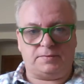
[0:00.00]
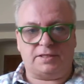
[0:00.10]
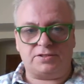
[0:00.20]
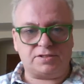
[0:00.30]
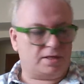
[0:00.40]

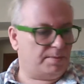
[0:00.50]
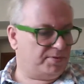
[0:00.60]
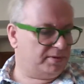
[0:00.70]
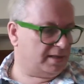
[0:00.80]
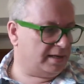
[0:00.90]
I just thought I'd
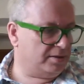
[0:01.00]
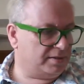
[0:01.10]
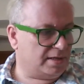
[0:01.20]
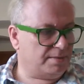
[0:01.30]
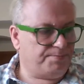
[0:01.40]
put that out
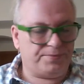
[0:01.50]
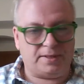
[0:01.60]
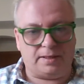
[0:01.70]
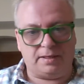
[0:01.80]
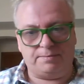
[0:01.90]
there.
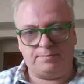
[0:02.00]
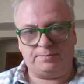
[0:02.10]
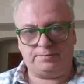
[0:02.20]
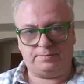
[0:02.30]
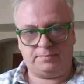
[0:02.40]

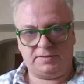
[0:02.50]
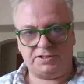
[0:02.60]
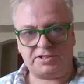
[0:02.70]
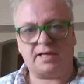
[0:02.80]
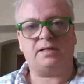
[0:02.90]

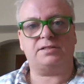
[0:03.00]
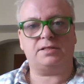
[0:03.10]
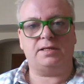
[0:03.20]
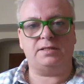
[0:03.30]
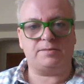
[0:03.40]
This channel
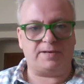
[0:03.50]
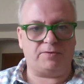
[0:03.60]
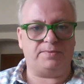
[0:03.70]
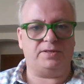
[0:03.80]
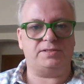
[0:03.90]
is
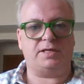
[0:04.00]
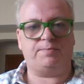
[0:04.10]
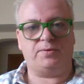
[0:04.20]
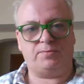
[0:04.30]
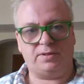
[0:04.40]
about
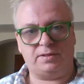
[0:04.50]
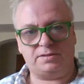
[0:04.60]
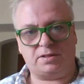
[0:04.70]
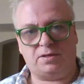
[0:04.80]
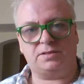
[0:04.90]
music, but
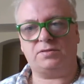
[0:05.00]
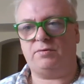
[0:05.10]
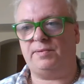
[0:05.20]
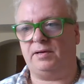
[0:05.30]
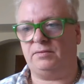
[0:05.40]
it's
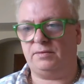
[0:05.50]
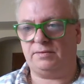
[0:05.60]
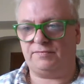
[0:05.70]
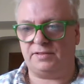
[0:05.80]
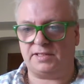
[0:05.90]
also about
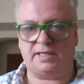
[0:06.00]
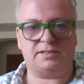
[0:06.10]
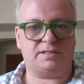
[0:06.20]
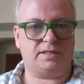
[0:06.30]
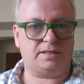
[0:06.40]

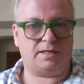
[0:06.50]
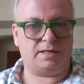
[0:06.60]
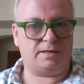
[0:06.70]
fantastic